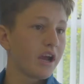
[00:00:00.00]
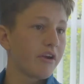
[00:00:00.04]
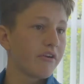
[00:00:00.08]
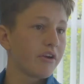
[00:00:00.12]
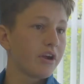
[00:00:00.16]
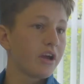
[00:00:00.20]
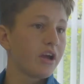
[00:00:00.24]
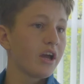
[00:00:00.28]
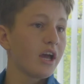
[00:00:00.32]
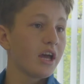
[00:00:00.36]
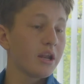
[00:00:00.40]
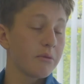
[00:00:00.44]

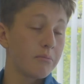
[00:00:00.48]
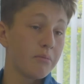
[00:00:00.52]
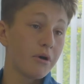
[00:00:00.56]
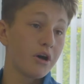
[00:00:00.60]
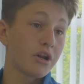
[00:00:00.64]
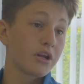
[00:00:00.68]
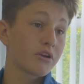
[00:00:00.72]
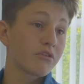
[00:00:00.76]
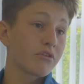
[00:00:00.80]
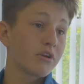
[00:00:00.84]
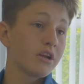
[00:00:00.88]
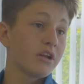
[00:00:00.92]
area and a
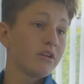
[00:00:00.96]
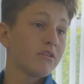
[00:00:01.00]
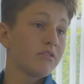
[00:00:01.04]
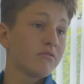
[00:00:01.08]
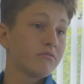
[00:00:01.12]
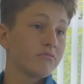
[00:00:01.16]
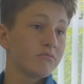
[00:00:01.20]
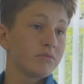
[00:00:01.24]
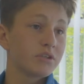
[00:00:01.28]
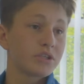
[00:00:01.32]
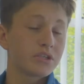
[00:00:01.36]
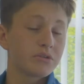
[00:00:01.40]
putting
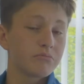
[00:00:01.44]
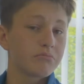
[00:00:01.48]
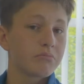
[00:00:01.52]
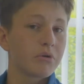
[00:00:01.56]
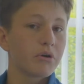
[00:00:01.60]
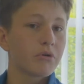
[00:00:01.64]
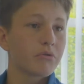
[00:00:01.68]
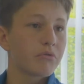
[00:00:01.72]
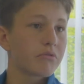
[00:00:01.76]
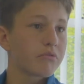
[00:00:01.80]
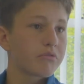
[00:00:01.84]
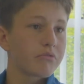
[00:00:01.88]
green, which are
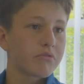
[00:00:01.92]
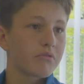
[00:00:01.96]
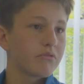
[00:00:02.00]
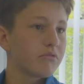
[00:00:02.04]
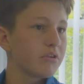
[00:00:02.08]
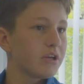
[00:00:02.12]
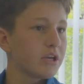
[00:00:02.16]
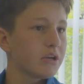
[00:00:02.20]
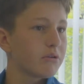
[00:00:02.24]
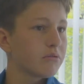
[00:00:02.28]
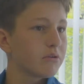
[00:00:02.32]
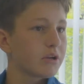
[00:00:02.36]
both
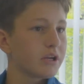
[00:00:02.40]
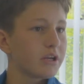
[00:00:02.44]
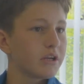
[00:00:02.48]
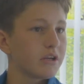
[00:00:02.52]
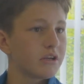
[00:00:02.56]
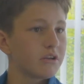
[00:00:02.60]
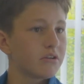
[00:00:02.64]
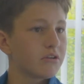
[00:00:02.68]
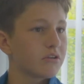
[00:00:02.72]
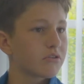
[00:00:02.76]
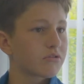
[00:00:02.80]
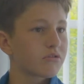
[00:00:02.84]

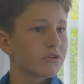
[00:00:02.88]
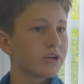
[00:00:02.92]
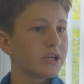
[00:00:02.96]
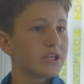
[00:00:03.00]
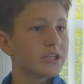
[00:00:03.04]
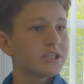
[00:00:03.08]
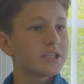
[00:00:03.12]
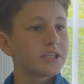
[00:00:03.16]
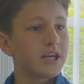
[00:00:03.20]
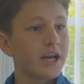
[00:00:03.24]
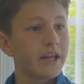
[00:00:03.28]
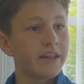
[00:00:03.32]
equally good
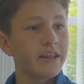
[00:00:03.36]
greens.